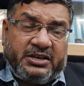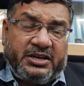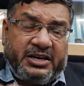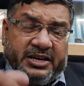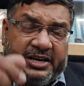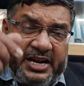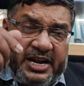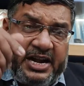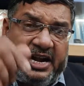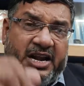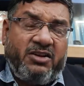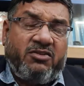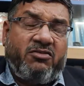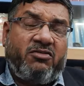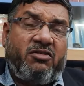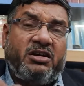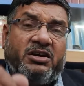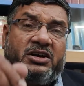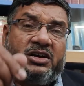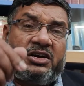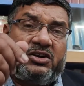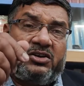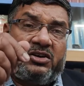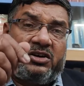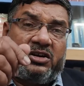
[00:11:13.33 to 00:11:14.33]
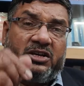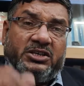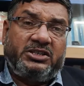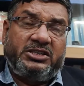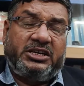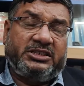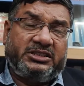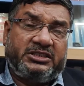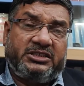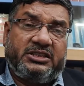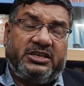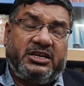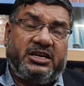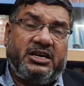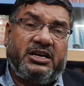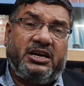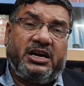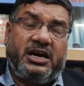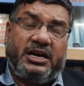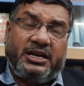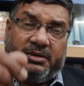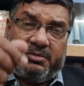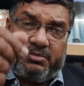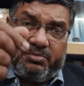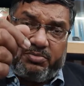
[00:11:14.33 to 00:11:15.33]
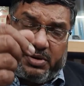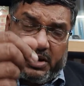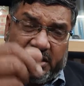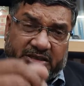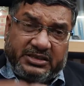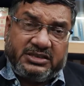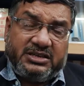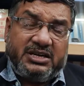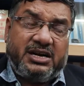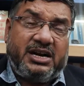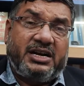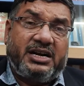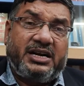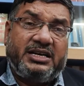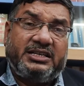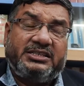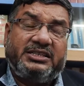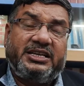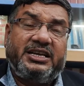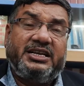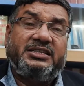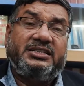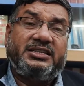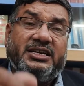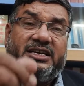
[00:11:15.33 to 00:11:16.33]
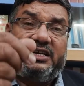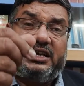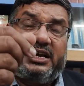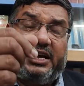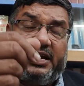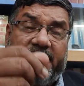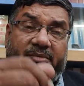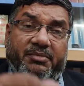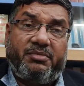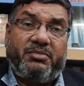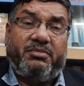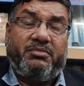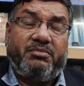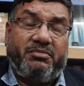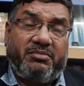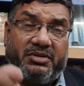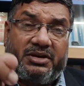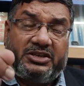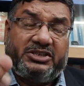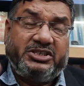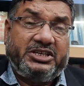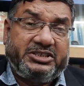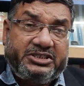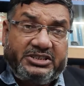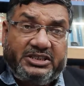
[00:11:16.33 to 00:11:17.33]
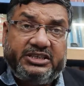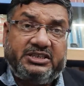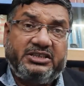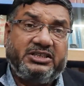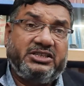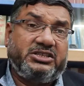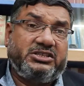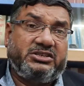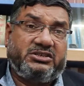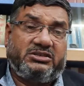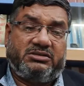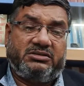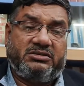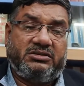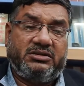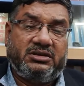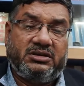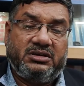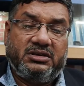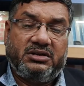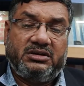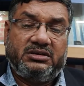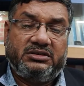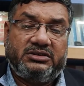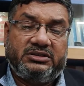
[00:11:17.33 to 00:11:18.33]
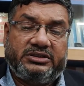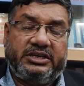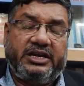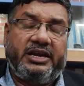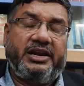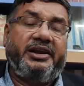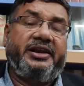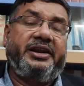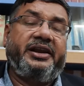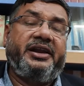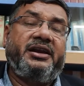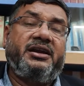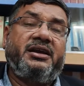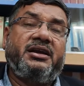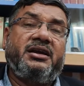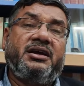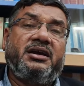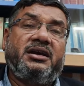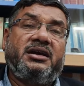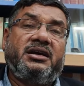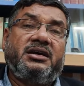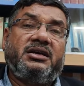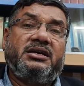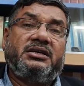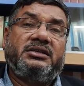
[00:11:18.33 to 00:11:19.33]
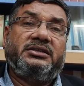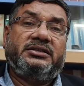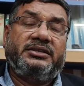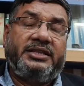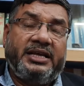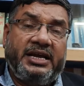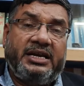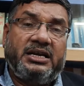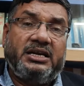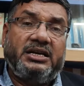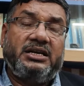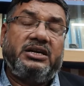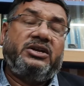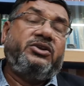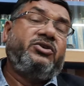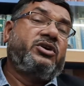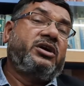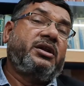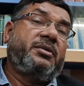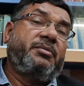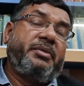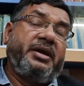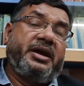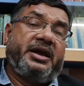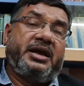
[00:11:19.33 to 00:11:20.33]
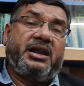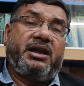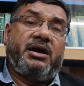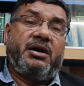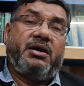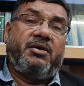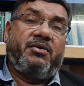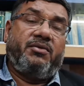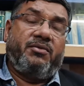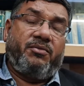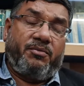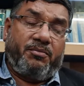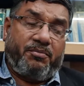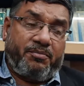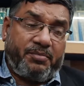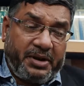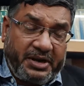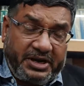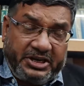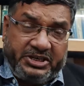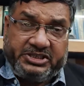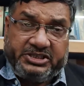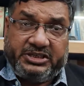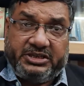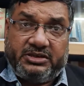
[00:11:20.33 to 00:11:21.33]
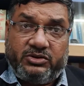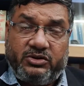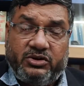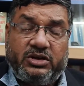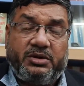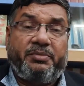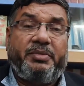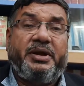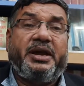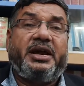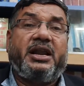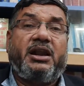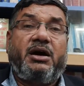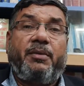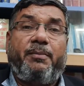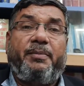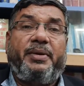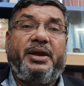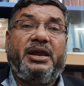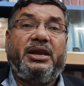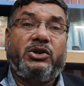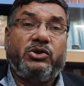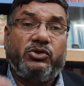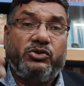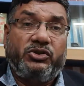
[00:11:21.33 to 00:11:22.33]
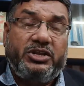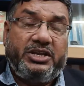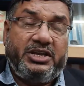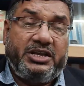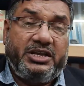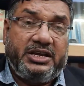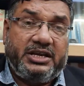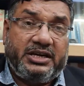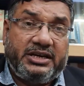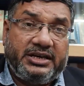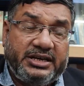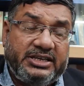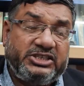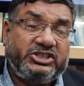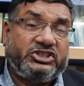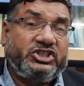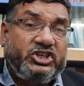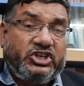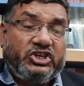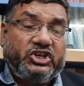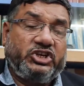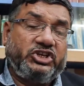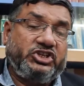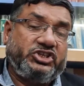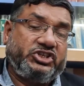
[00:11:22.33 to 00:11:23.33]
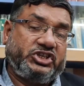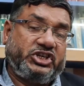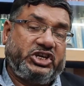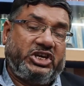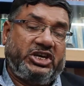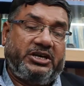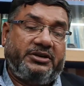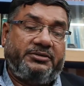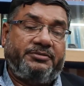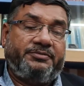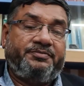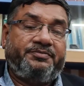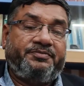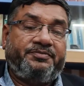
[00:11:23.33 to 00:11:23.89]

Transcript: really wanted to reject that, let him pass an order saying that I am rejecting this sale deed. Then you can make a petition, you can make an appeal to the district registrar,